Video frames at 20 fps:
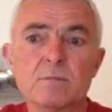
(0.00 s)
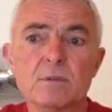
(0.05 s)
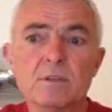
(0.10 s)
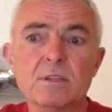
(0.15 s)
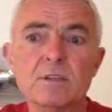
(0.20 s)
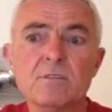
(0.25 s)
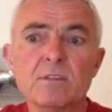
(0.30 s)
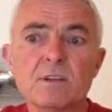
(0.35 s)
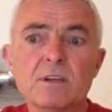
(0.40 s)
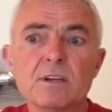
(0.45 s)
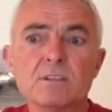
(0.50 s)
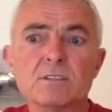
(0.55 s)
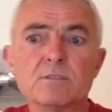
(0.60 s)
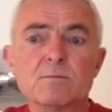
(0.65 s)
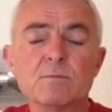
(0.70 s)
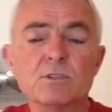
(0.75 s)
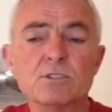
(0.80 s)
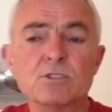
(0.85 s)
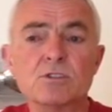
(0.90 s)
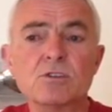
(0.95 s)
believe that it's
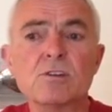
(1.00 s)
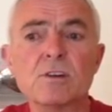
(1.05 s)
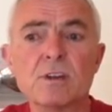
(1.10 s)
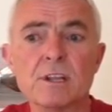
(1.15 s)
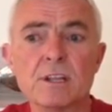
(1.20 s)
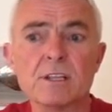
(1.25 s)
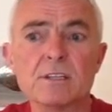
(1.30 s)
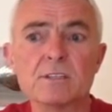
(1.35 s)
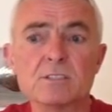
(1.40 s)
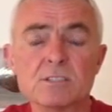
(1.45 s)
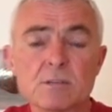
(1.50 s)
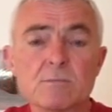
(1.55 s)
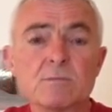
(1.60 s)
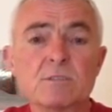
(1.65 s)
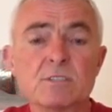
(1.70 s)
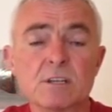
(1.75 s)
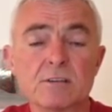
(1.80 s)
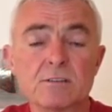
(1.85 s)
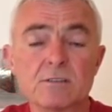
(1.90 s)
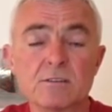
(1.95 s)
maturing in some
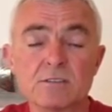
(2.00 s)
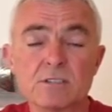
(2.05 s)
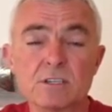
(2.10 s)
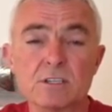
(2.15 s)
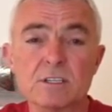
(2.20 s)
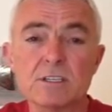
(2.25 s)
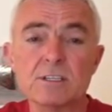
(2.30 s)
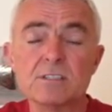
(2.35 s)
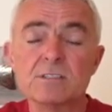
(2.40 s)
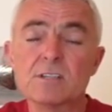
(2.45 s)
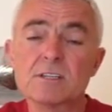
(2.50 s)
sectors at least.